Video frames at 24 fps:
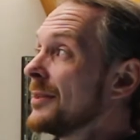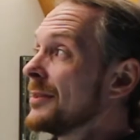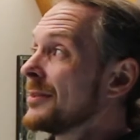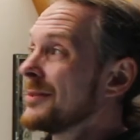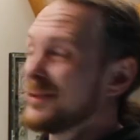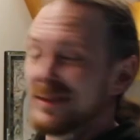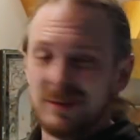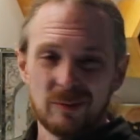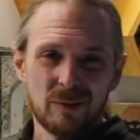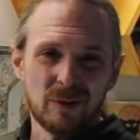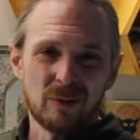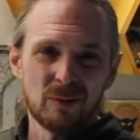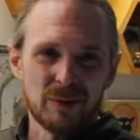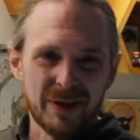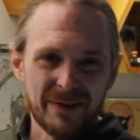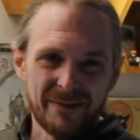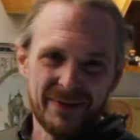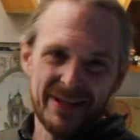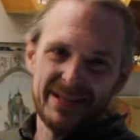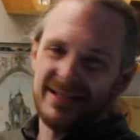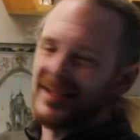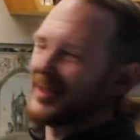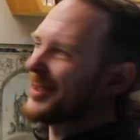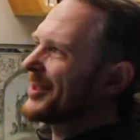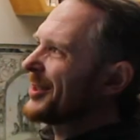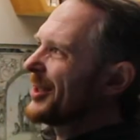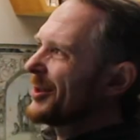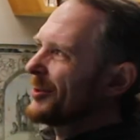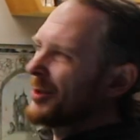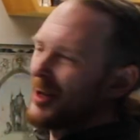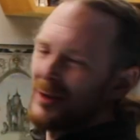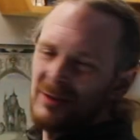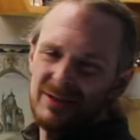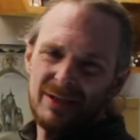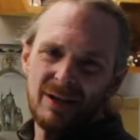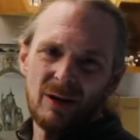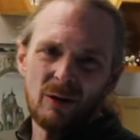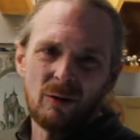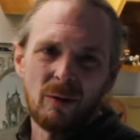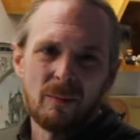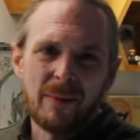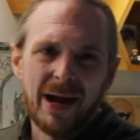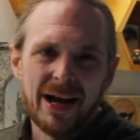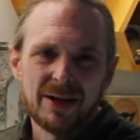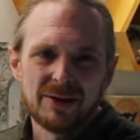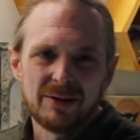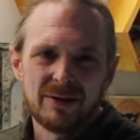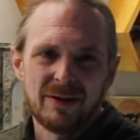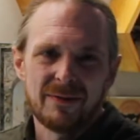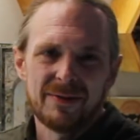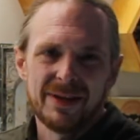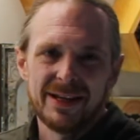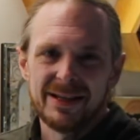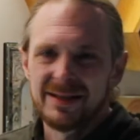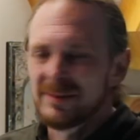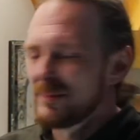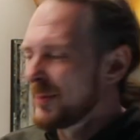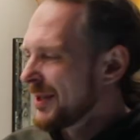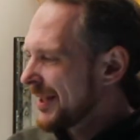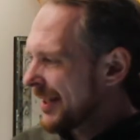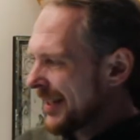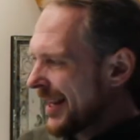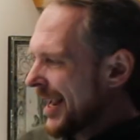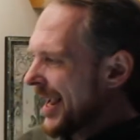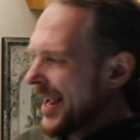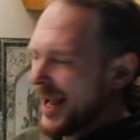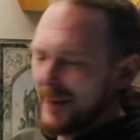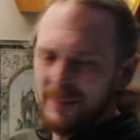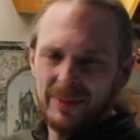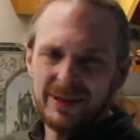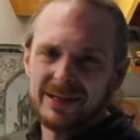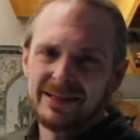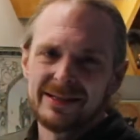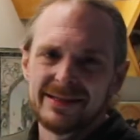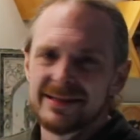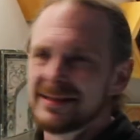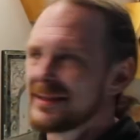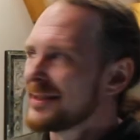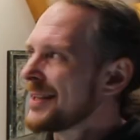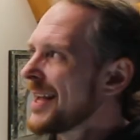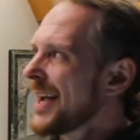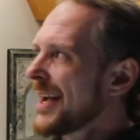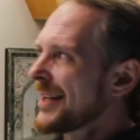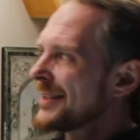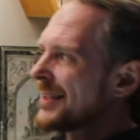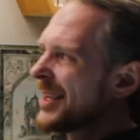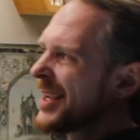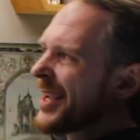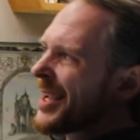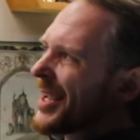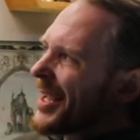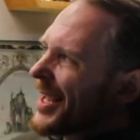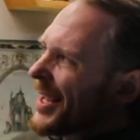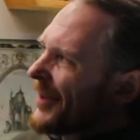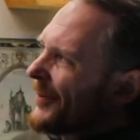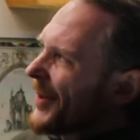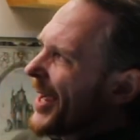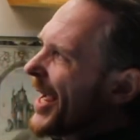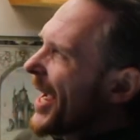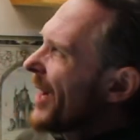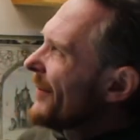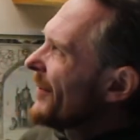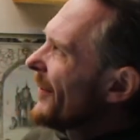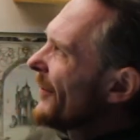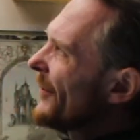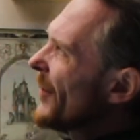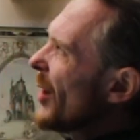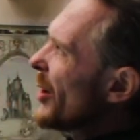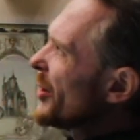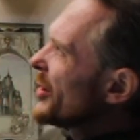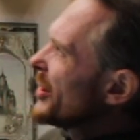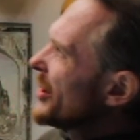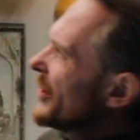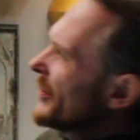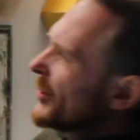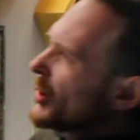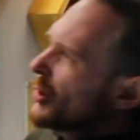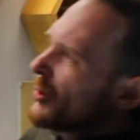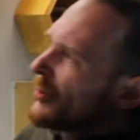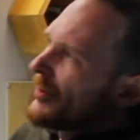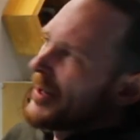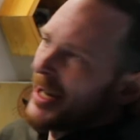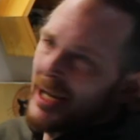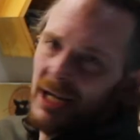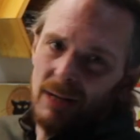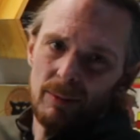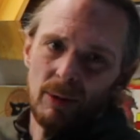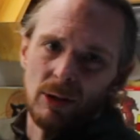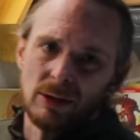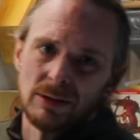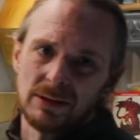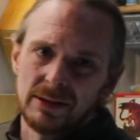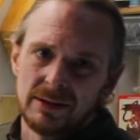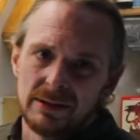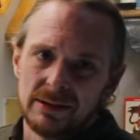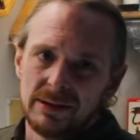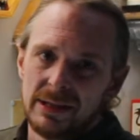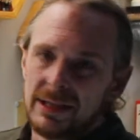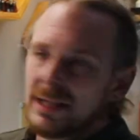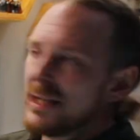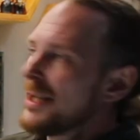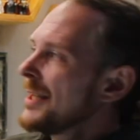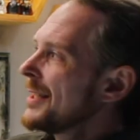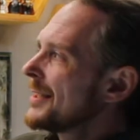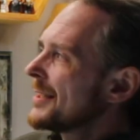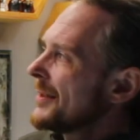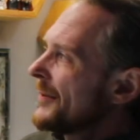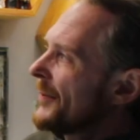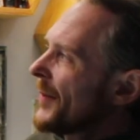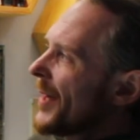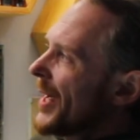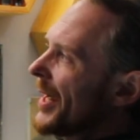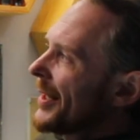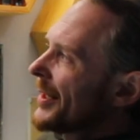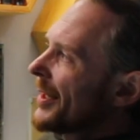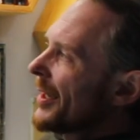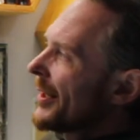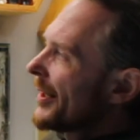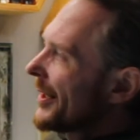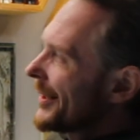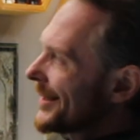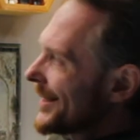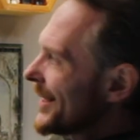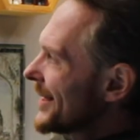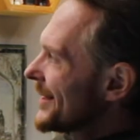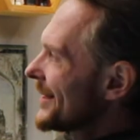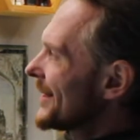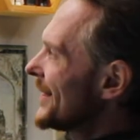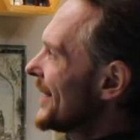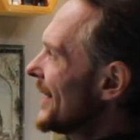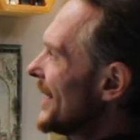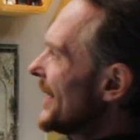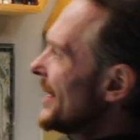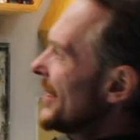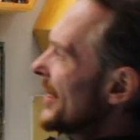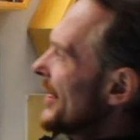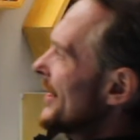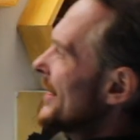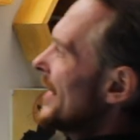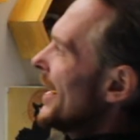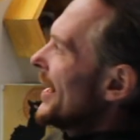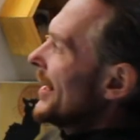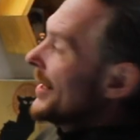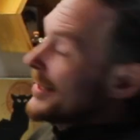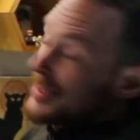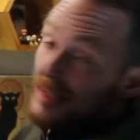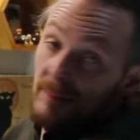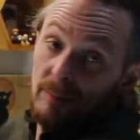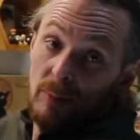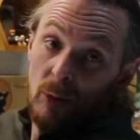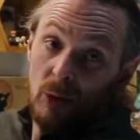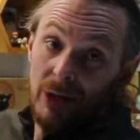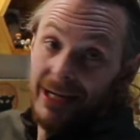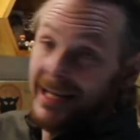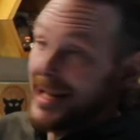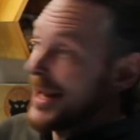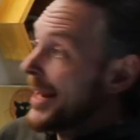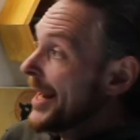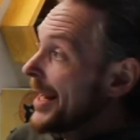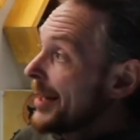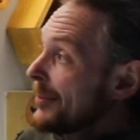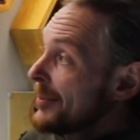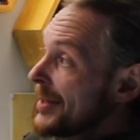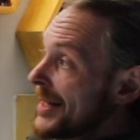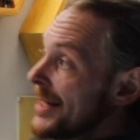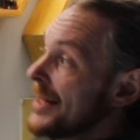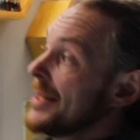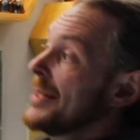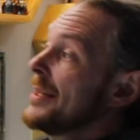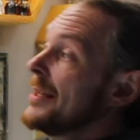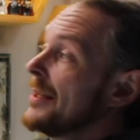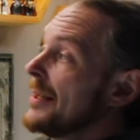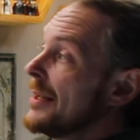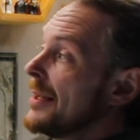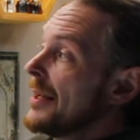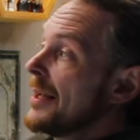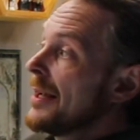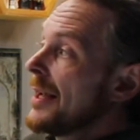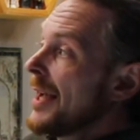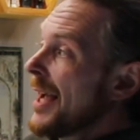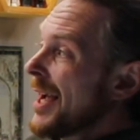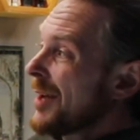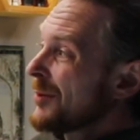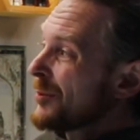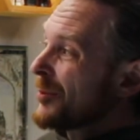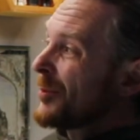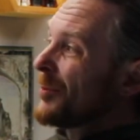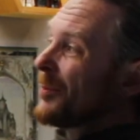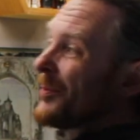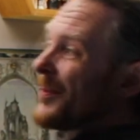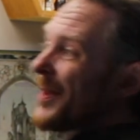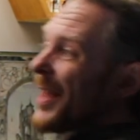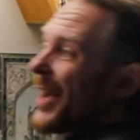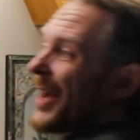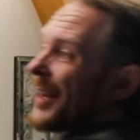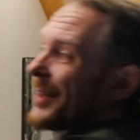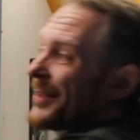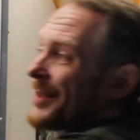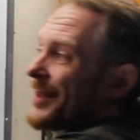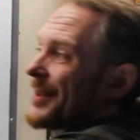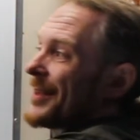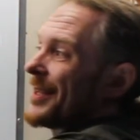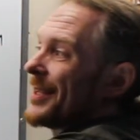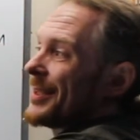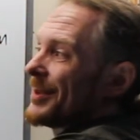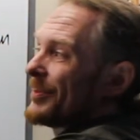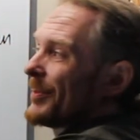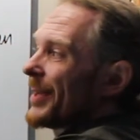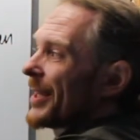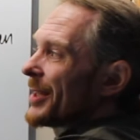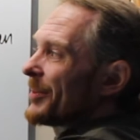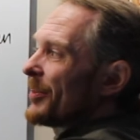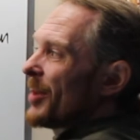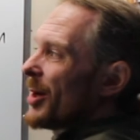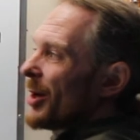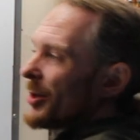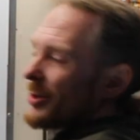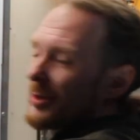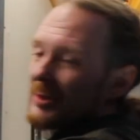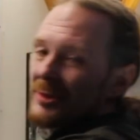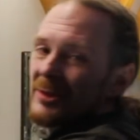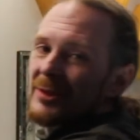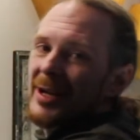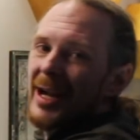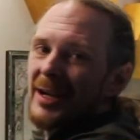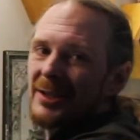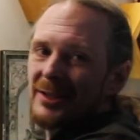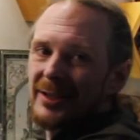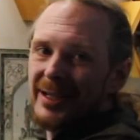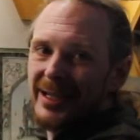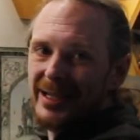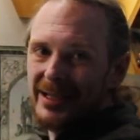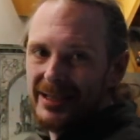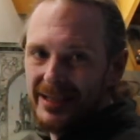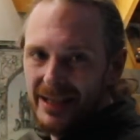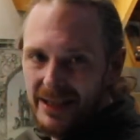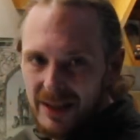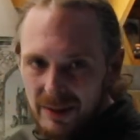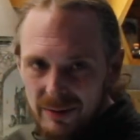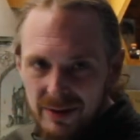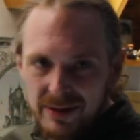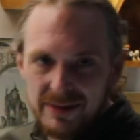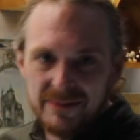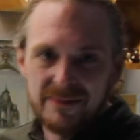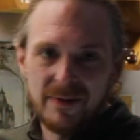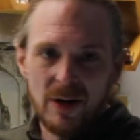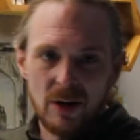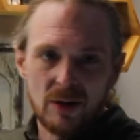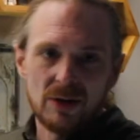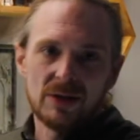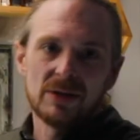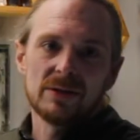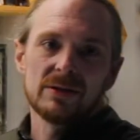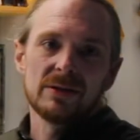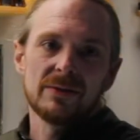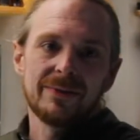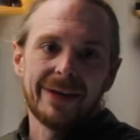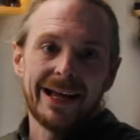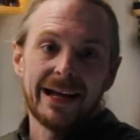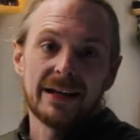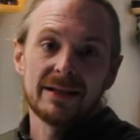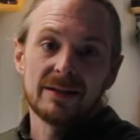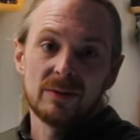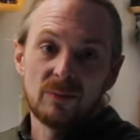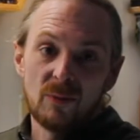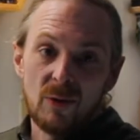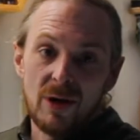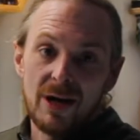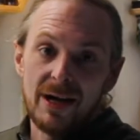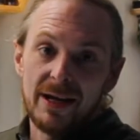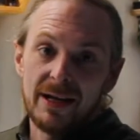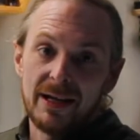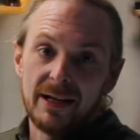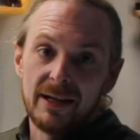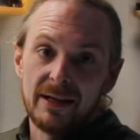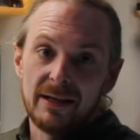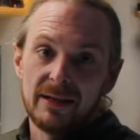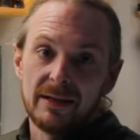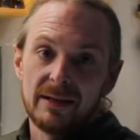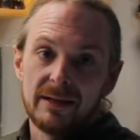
So we'll revisit Clairaut's, and I'll remind you of this, but it happens that if I have a function of 2 variables, defined on a disk D containing some point A, B, and that these mixed partials are actually continuous functions of x and y.